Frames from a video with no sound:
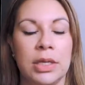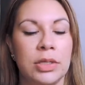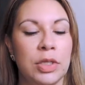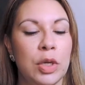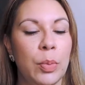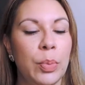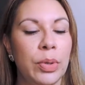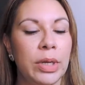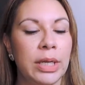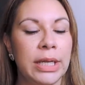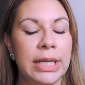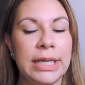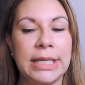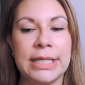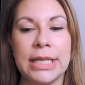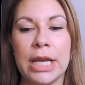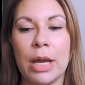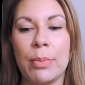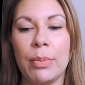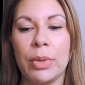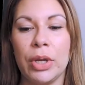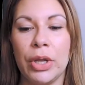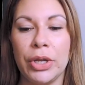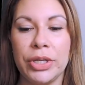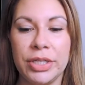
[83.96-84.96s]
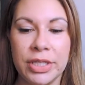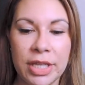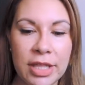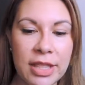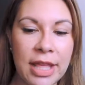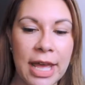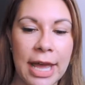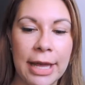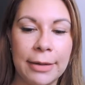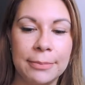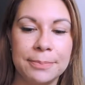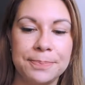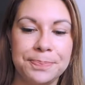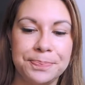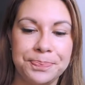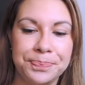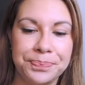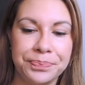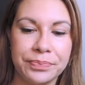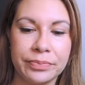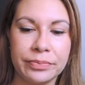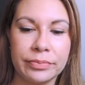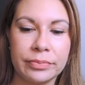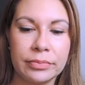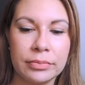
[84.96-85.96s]
So I'll put a link down below to that.
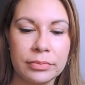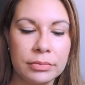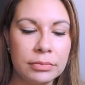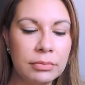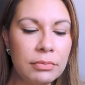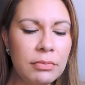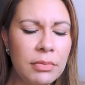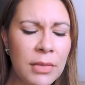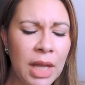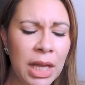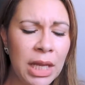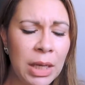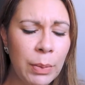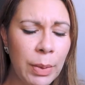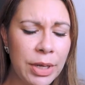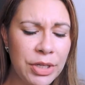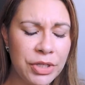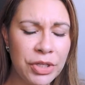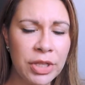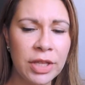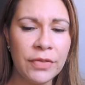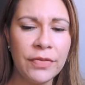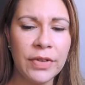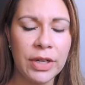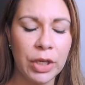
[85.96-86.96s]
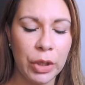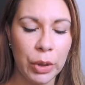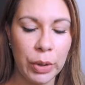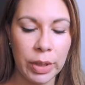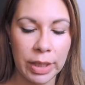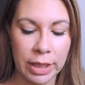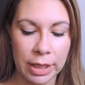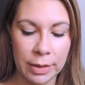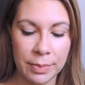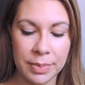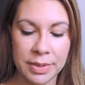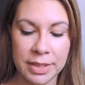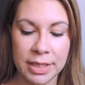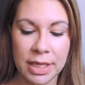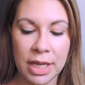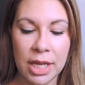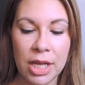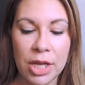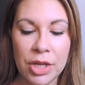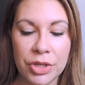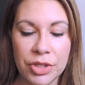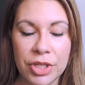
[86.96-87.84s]
Anyway, to the Velourlips.